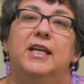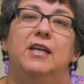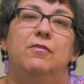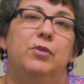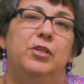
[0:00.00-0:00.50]

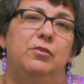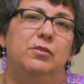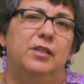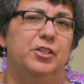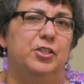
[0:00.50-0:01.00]
If when you
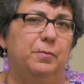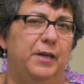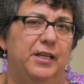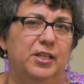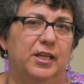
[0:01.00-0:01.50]
look at your
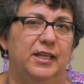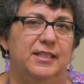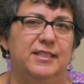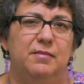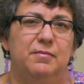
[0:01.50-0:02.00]
paycheck,
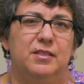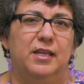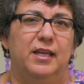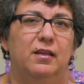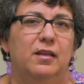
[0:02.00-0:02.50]
it seems
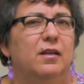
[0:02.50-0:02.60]
like,